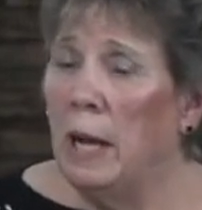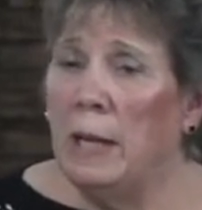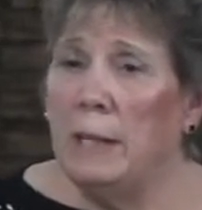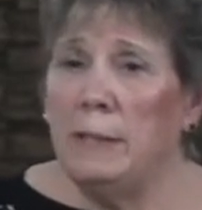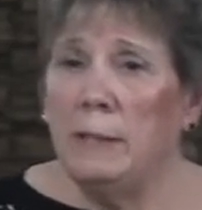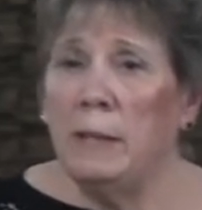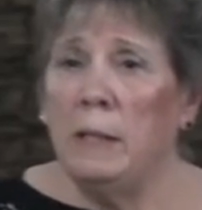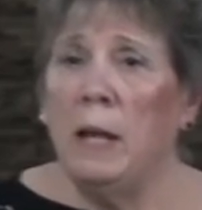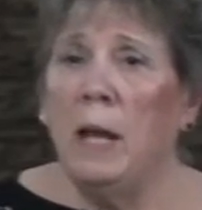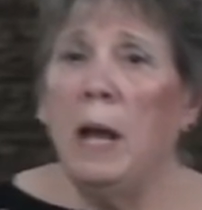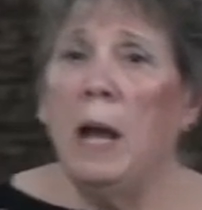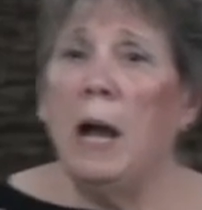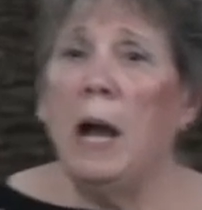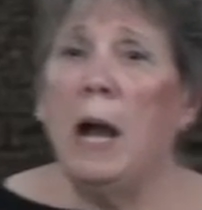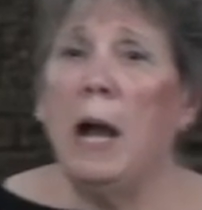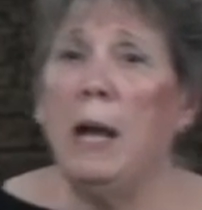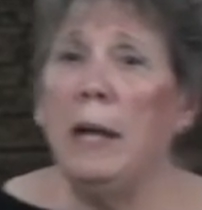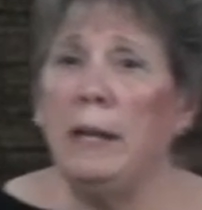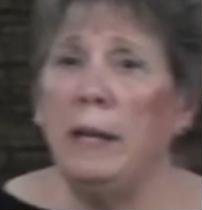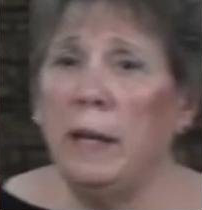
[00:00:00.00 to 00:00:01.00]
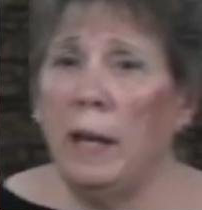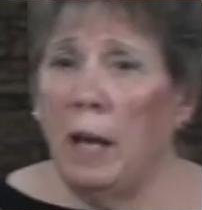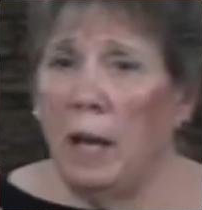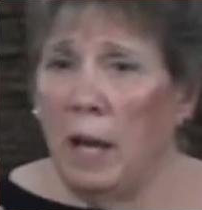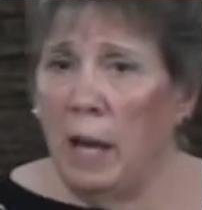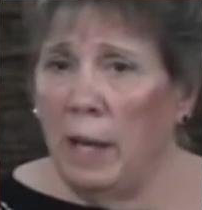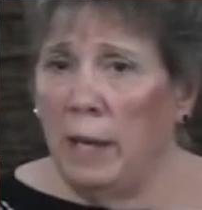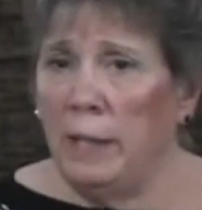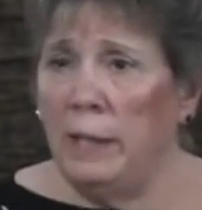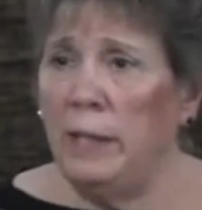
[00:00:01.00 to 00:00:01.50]
I said,
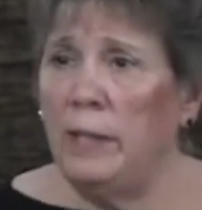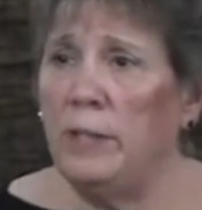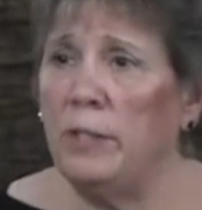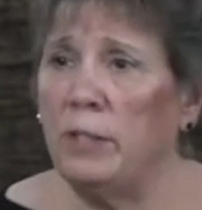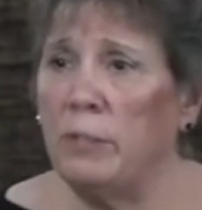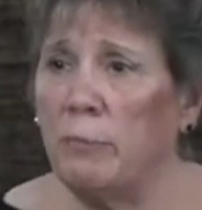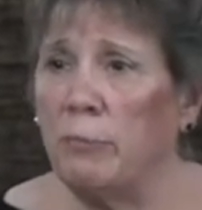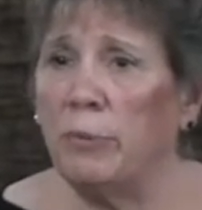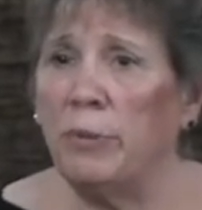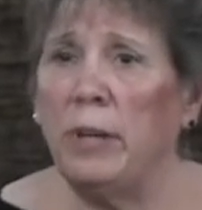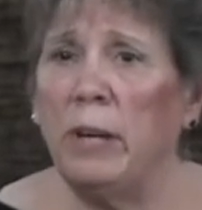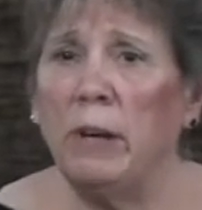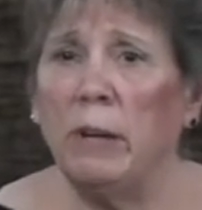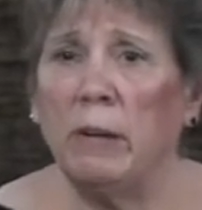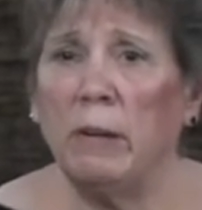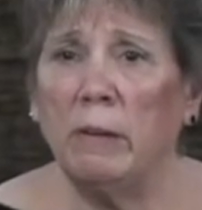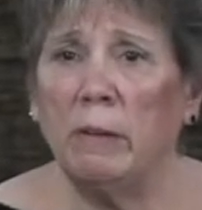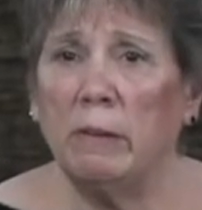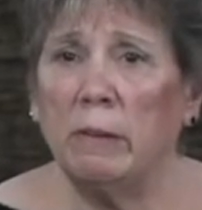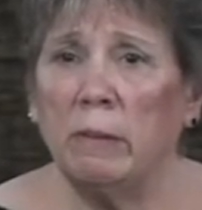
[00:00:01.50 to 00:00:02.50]
I need some prayer.